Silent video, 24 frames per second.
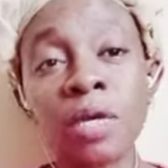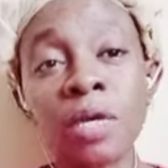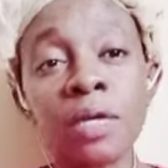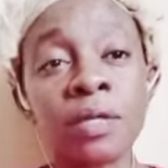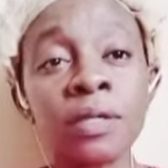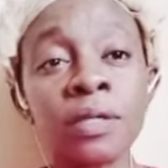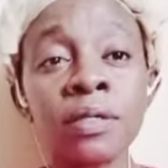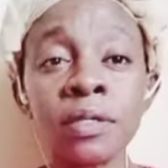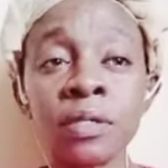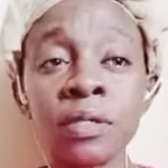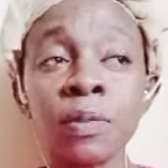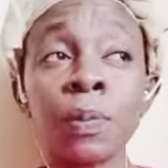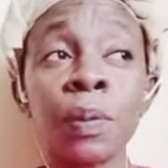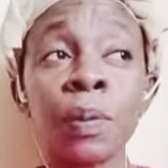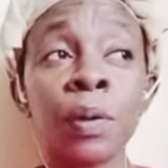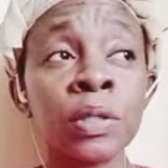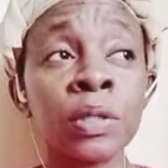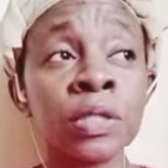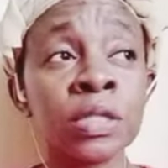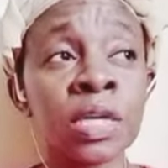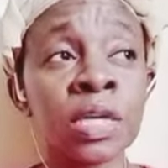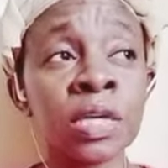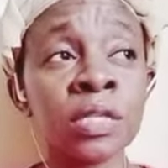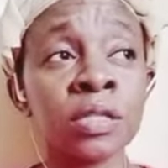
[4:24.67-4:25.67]
it's
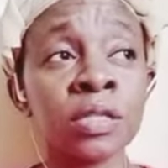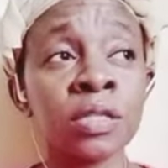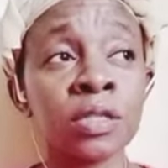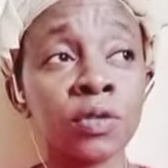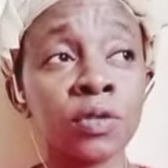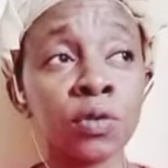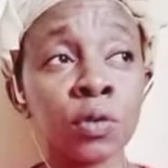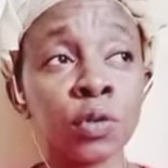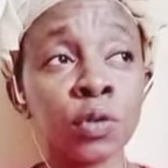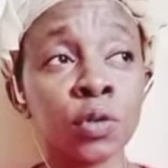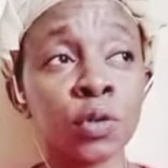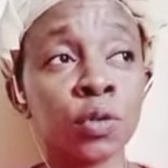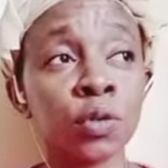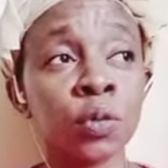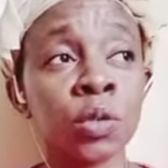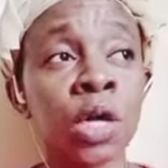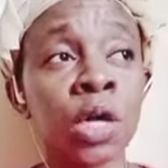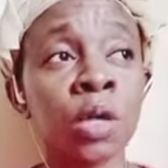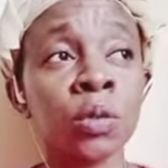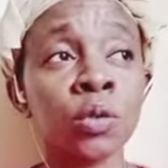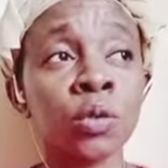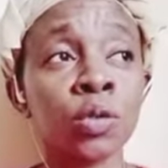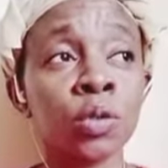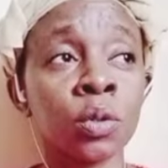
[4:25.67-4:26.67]
important not to
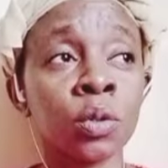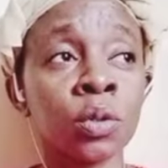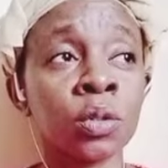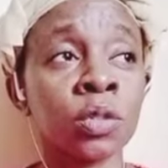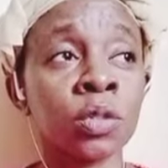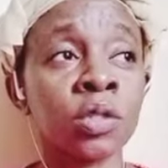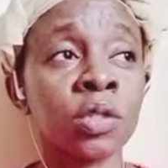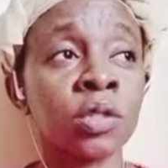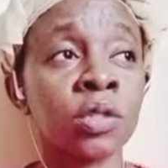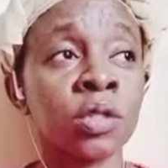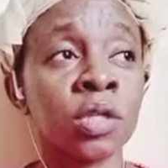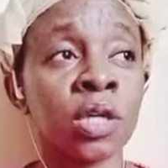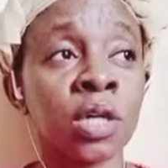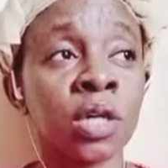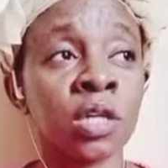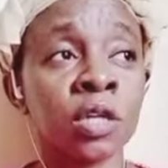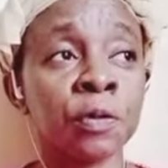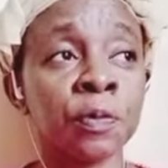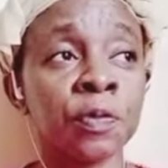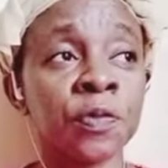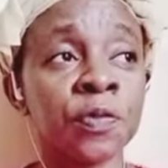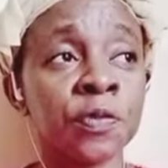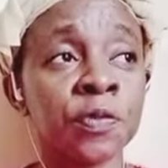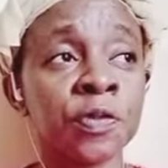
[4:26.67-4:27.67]
count on
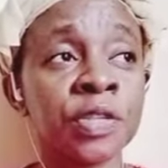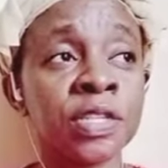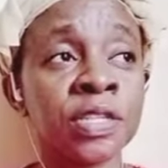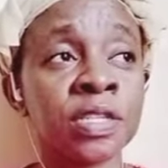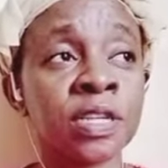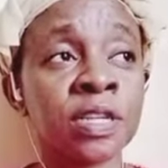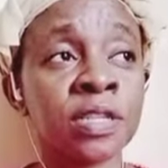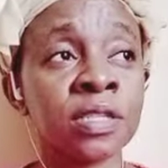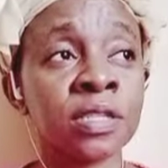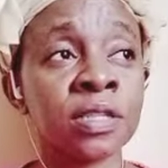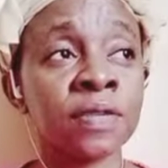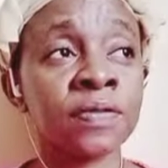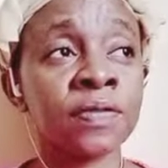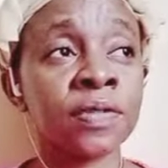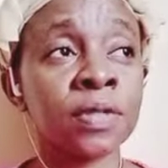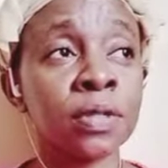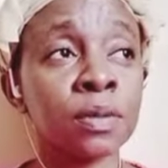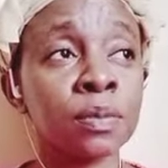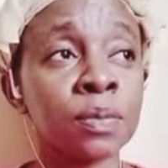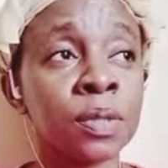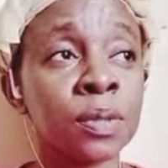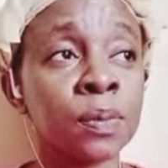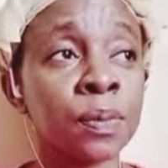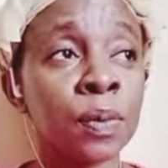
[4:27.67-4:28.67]
deep freezers. I've
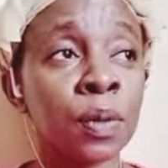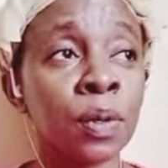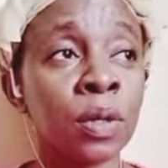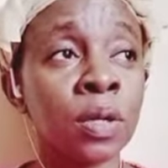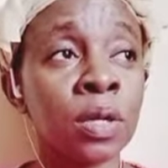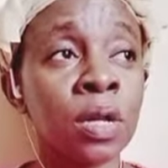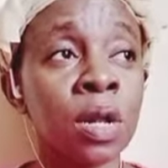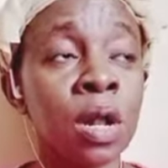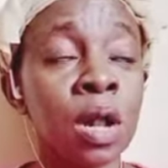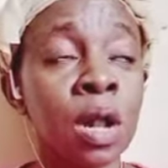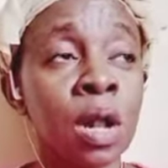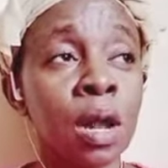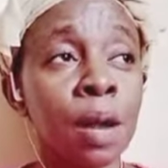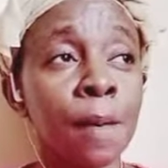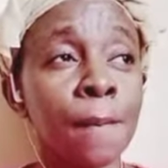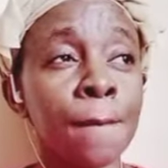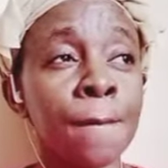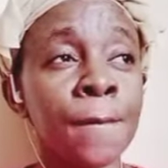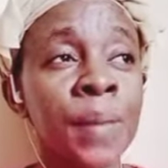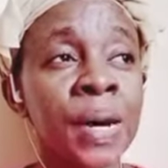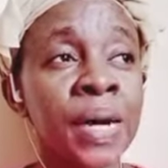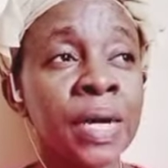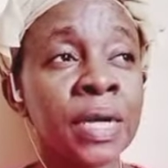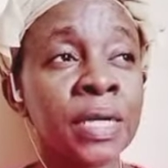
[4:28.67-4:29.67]
seen people
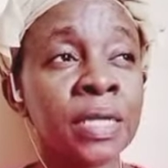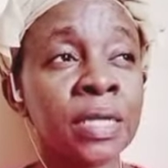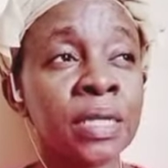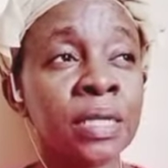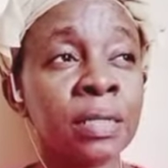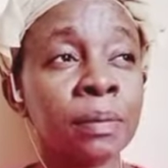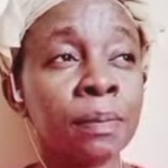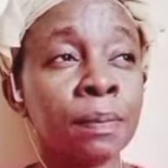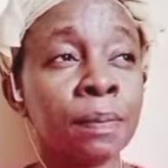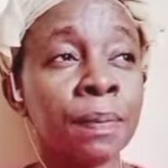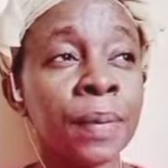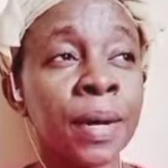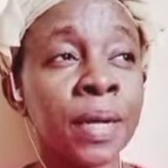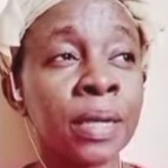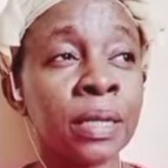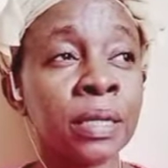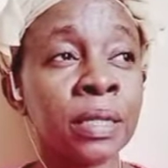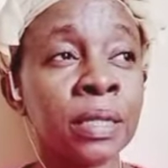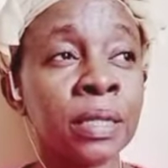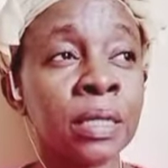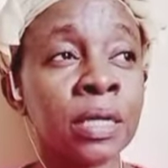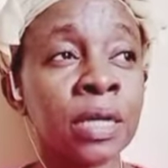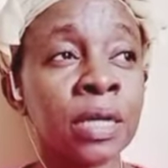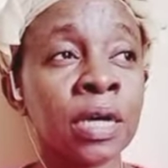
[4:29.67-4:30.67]
buy in
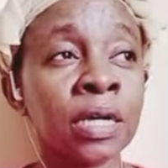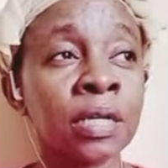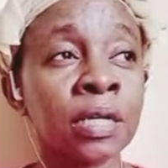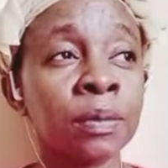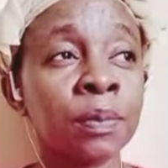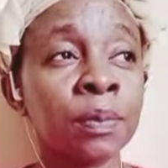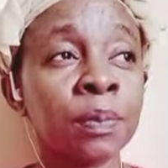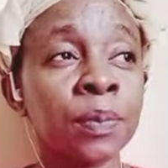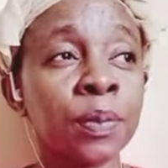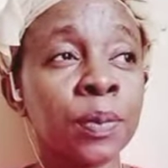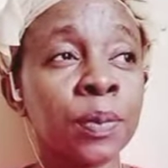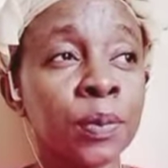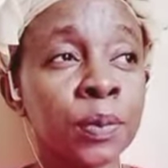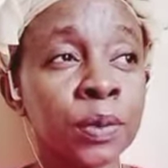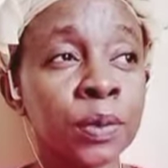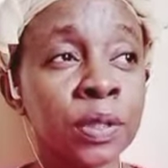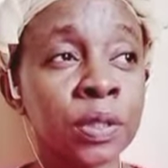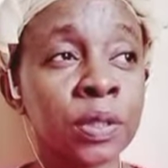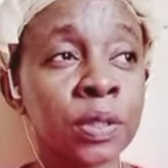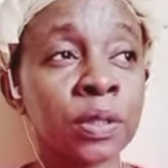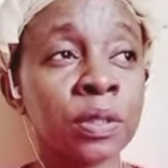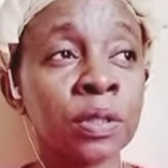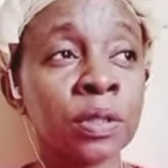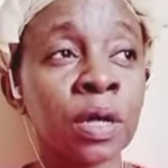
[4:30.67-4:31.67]
bulk and put
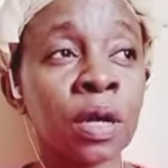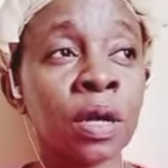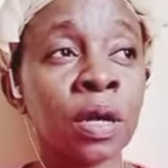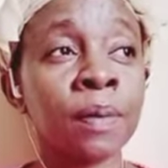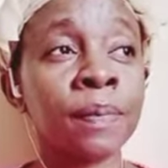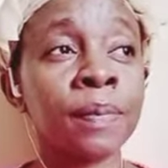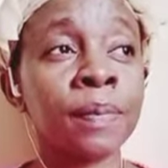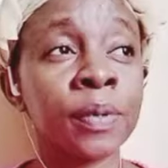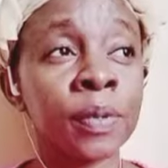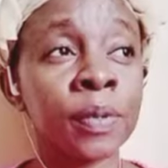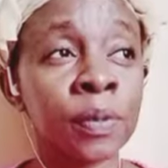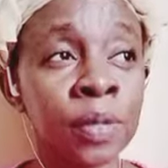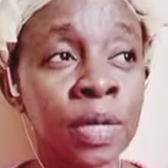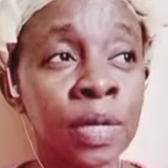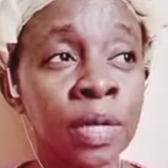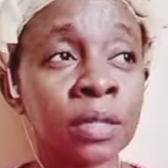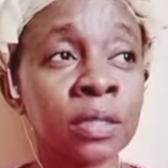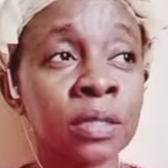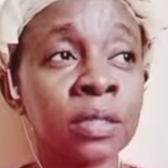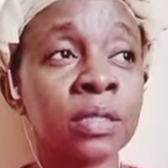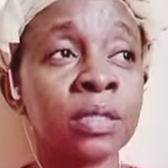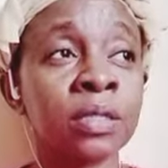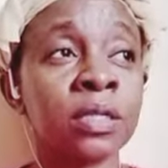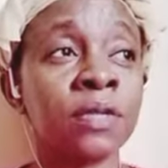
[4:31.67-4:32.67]

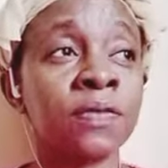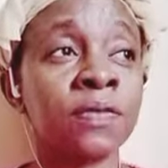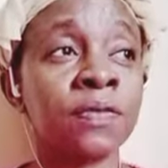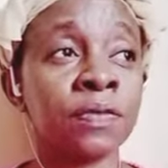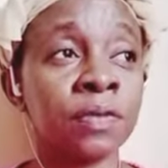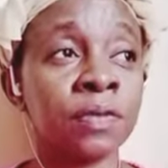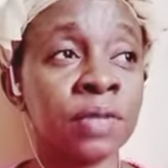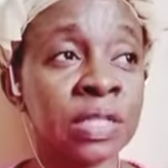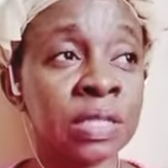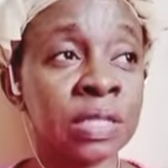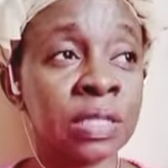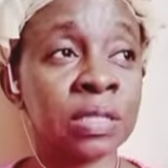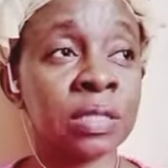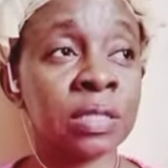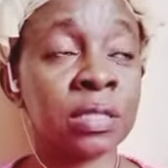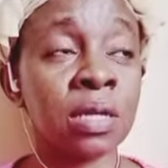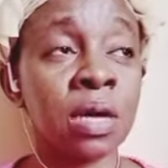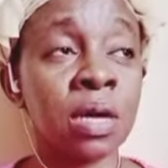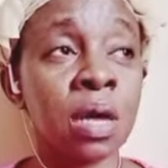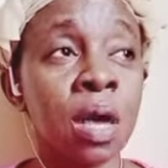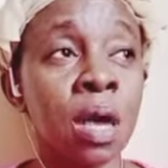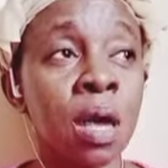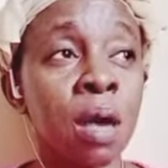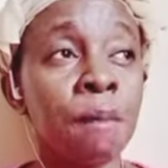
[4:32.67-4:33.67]
products in deep freezers.
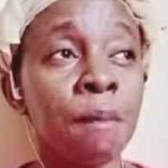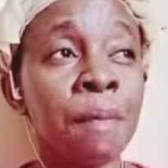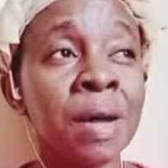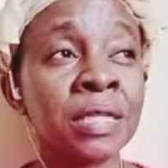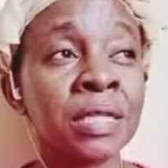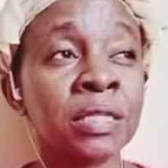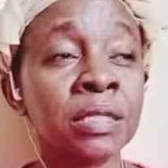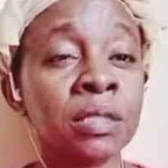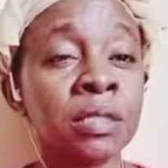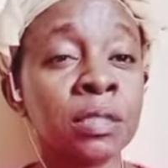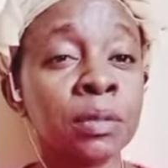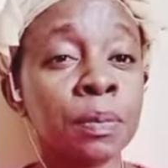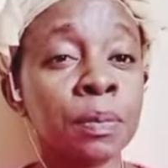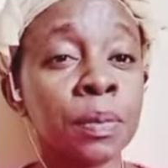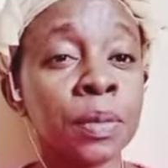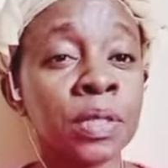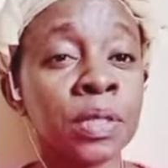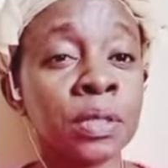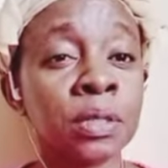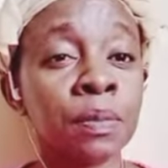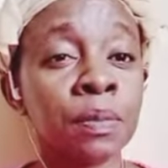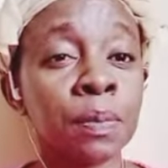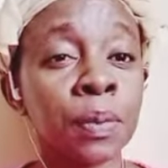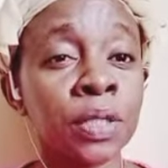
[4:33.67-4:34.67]
But
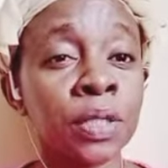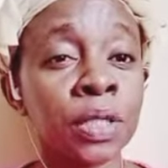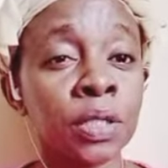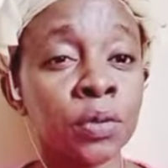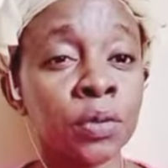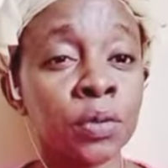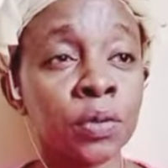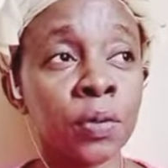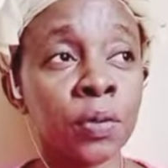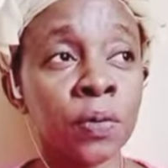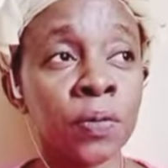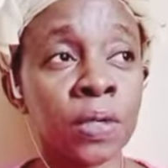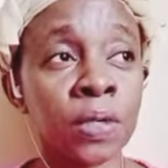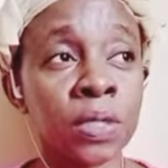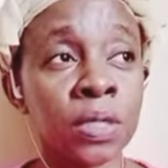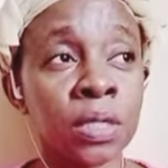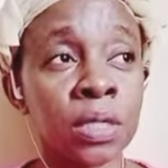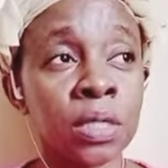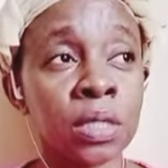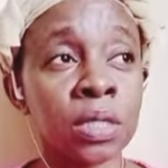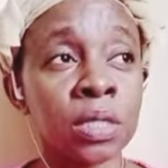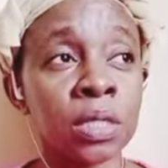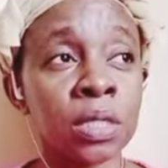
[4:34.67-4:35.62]
it's important to know that